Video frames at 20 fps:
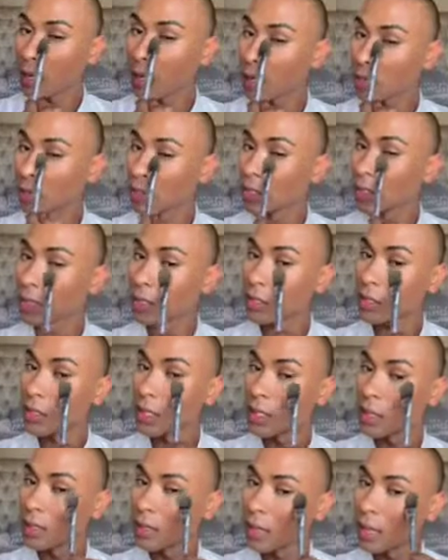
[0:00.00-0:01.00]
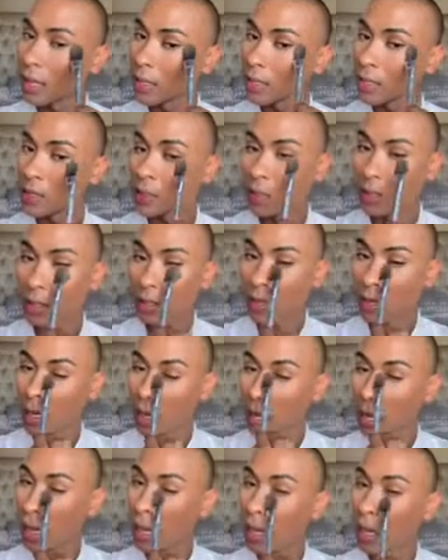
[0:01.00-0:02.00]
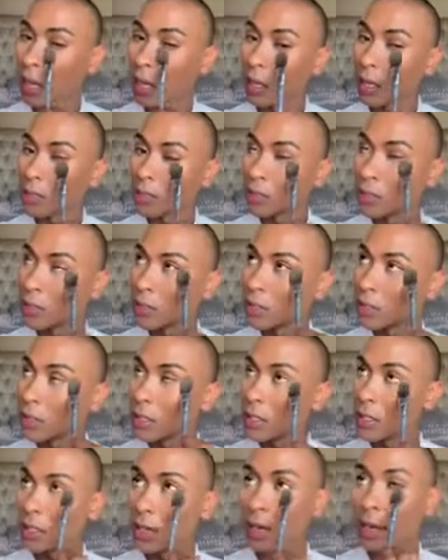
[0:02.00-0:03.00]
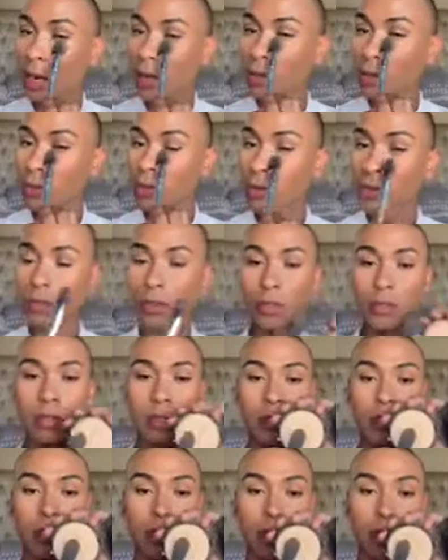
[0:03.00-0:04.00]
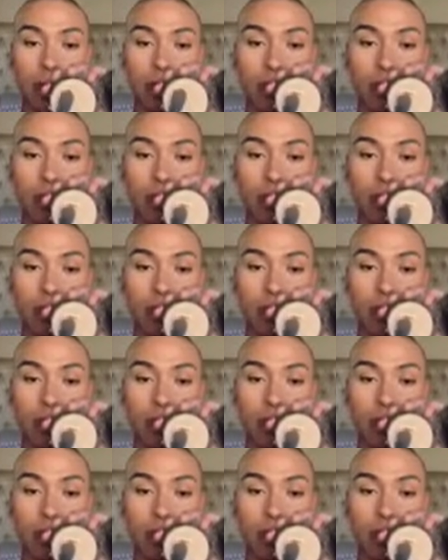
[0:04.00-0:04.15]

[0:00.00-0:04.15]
And I just set that concealer that I used.